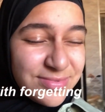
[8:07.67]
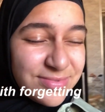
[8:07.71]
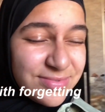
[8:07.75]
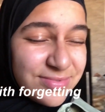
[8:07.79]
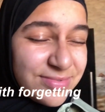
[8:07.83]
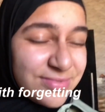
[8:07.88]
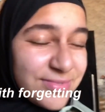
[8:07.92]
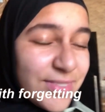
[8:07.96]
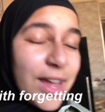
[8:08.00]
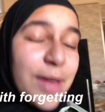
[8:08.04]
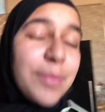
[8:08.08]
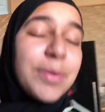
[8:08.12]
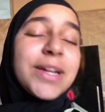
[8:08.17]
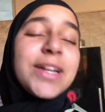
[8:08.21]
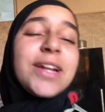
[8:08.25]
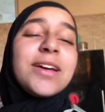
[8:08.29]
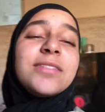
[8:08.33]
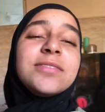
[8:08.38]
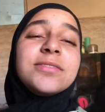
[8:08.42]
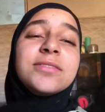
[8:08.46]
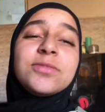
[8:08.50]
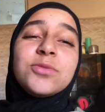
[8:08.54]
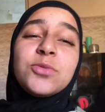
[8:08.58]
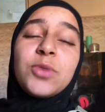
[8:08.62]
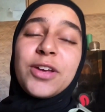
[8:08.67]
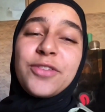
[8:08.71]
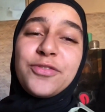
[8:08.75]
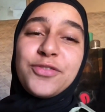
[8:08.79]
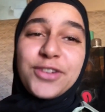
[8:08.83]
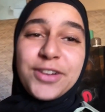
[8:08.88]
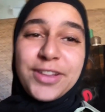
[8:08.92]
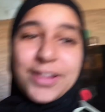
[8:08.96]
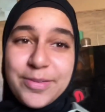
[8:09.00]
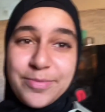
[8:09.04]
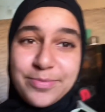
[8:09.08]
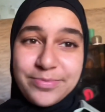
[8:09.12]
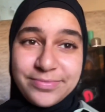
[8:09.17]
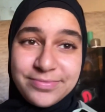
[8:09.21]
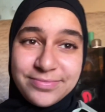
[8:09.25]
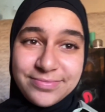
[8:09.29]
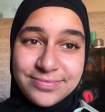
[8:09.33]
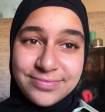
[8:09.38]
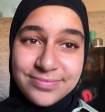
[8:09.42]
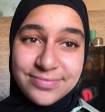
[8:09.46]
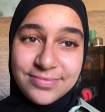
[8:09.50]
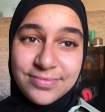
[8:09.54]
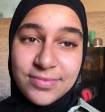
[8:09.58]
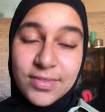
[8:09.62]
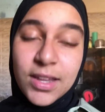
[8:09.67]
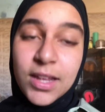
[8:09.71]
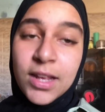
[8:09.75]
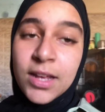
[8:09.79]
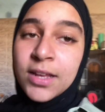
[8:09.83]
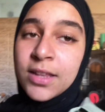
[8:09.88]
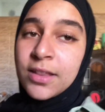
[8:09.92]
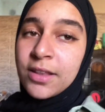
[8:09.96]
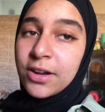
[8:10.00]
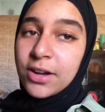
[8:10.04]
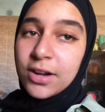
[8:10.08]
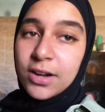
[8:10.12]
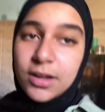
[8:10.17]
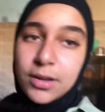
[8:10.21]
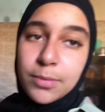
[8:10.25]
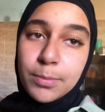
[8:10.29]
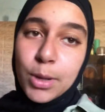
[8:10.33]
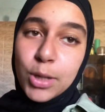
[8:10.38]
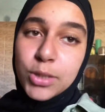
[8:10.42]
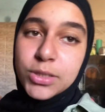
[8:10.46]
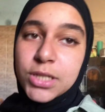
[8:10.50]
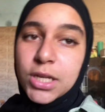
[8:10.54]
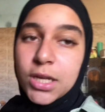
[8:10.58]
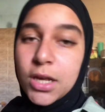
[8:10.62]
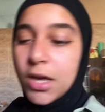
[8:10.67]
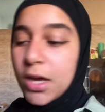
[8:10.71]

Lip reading: gonna wait for them. They're about to cook.